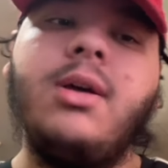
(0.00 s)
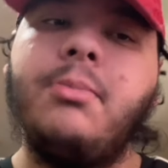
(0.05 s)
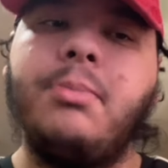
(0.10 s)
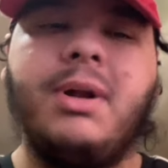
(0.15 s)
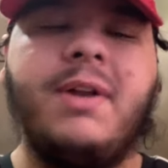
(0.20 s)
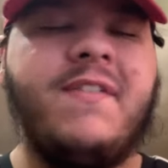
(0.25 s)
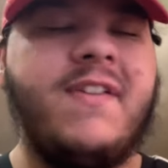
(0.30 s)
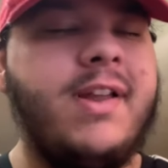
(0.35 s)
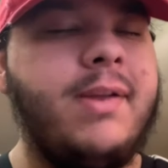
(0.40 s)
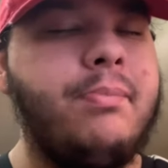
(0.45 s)

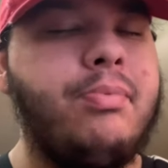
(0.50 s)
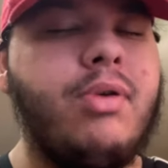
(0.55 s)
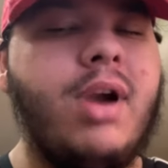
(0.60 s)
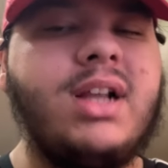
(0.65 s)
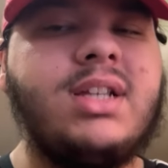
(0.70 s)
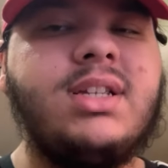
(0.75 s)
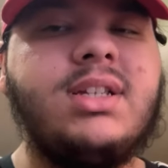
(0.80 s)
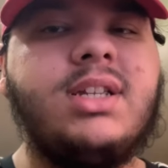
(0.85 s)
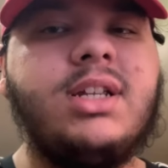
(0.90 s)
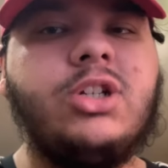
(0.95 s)
But if he
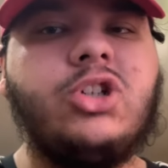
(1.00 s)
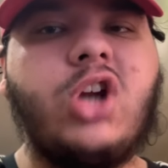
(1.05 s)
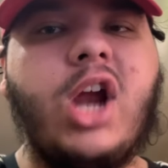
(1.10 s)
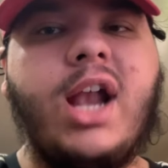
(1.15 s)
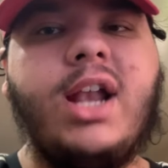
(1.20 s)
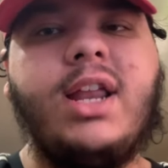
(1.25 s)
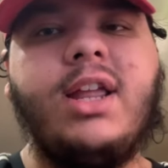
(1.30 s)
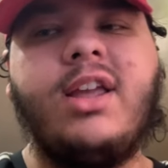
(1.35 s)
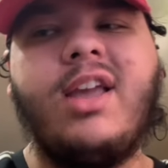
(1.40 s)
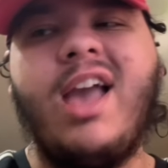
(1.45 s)
impresses in
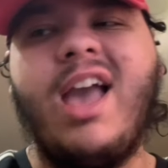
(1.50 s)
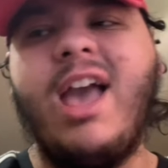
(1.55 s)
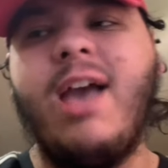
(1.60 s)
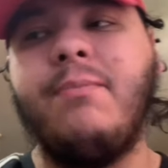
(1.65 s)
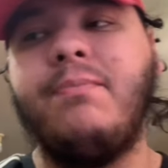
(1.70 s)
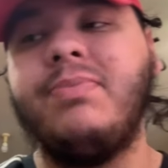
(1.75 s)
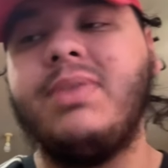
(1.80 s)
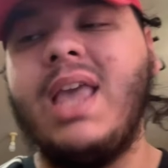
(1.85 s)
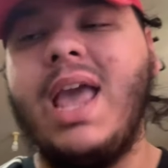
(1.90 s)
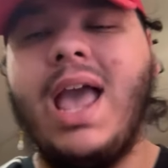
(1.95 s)
training
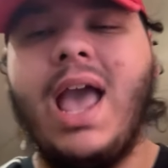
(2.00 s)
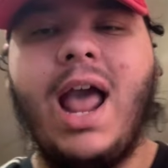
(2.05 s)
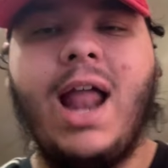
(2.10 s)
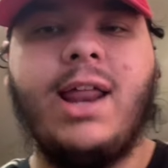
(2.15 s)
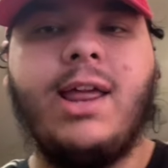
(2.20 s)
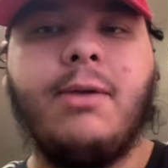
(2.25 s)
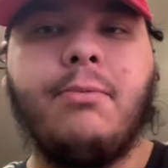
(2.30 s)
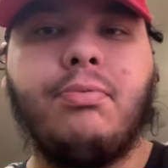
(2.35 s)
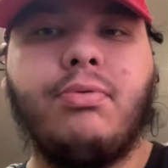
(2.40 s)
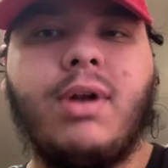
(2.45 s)
camp and
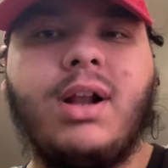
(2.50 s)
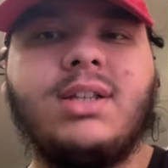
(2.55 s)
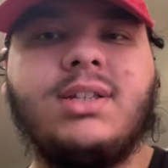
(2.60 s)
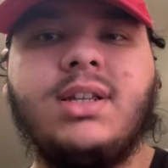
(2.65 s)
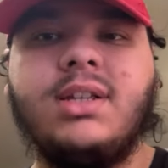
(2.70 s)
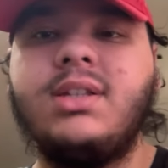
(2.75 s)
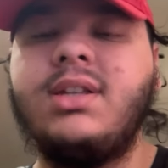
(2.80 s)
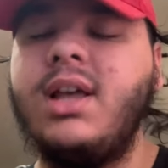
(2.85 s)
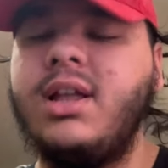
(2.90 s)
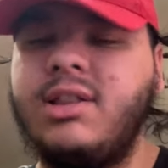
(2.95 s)
he
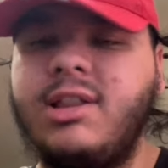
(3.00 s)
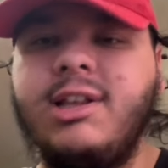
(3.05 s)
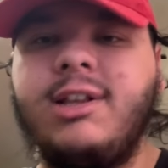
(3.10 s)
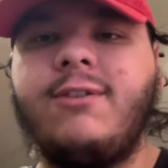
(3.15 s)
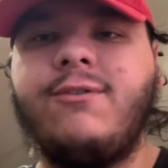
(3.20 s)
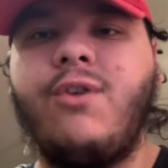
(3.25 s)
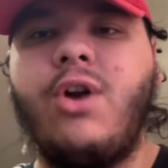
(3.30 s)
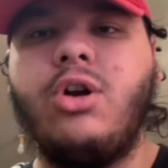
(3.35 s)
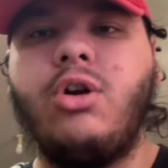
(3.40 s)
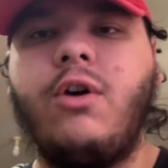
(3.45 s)
impresses this
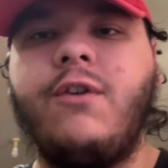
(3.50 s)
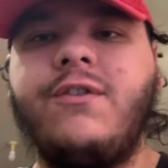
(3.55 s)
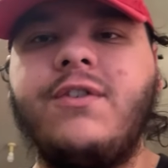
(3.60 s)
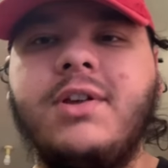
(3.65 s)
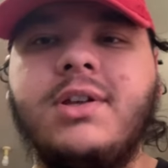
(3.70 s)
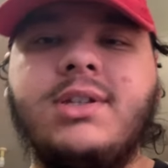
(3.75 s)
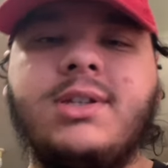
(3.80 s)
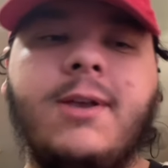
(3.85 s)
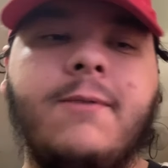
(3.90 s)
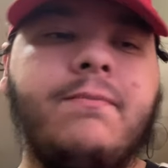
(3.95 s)
front
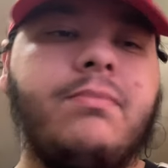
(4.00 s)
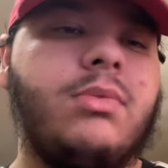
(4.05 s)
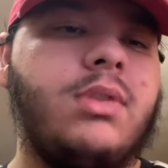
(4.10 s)
office,